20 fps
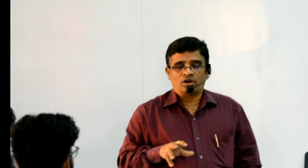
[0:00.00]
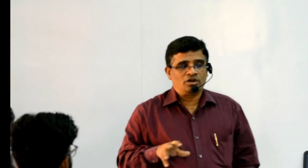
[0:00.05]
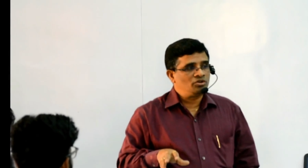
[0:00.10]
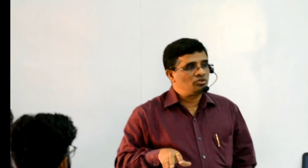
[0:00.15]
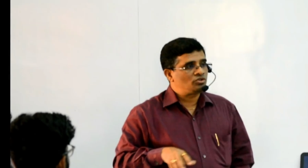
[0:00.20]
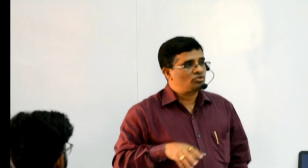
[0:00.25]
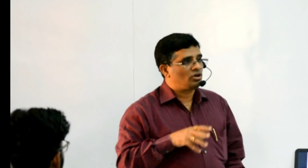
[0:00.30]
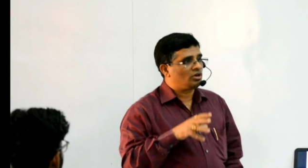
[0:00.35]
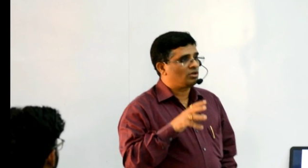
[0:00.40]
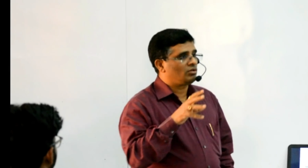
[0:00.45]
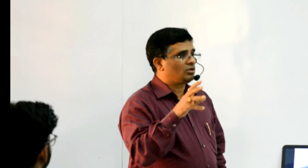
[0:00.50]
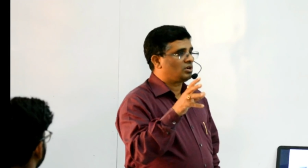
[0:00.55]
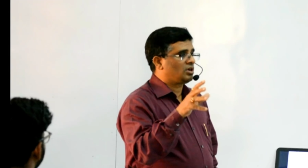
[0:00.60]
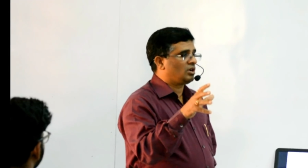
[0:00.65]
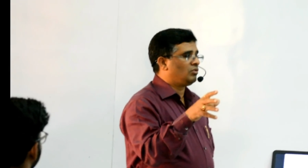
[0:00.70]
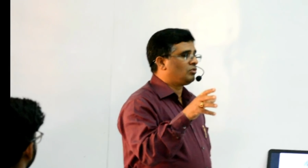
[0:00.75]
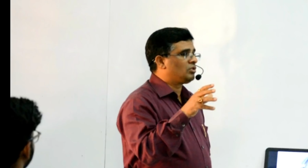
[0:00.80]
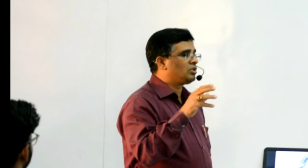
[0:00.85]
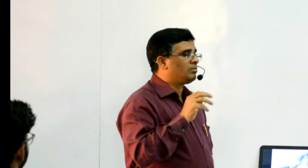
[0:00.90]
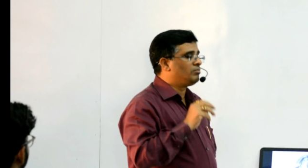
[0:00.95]
you talk of
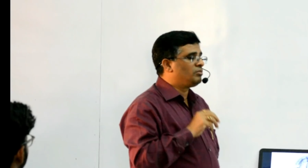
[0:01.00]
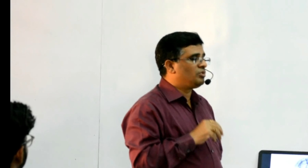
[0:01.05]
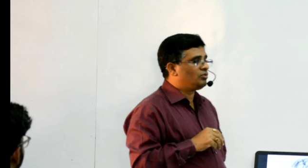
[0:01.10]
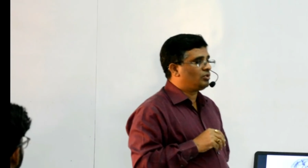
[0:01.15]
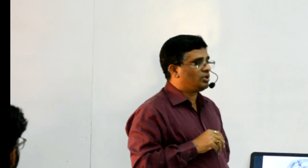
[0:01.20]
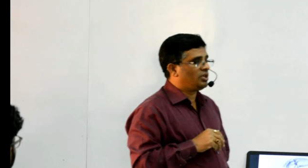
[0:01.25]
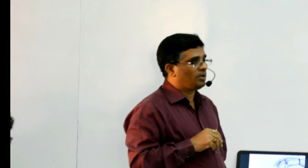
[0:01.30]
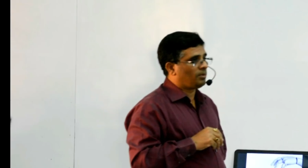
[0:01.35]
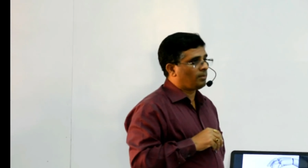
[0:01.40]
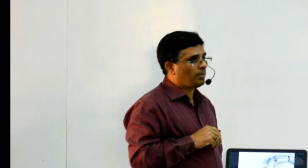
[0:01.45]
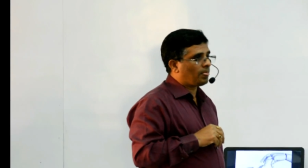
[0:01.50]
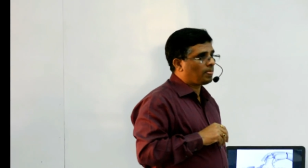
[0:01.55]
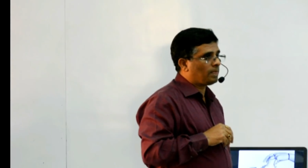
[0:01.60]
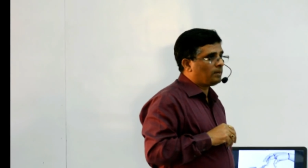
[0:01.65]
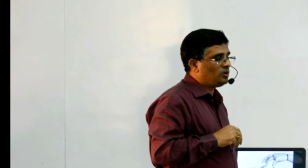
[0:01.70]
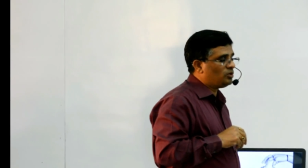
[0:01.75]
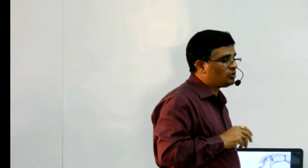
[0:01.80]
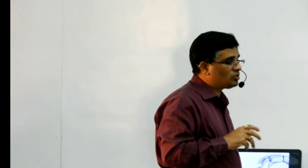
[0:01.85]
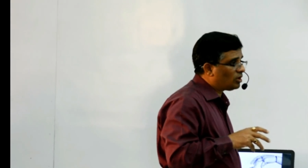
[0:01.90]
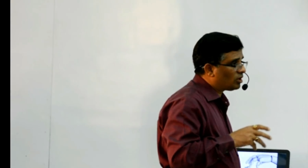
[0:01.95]
cloud computing,
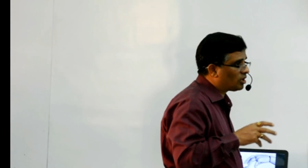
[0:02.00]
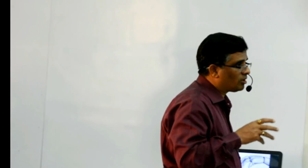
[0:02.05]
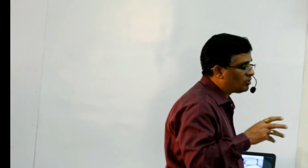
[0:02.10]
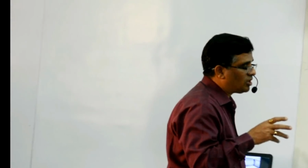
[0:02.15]
you talk about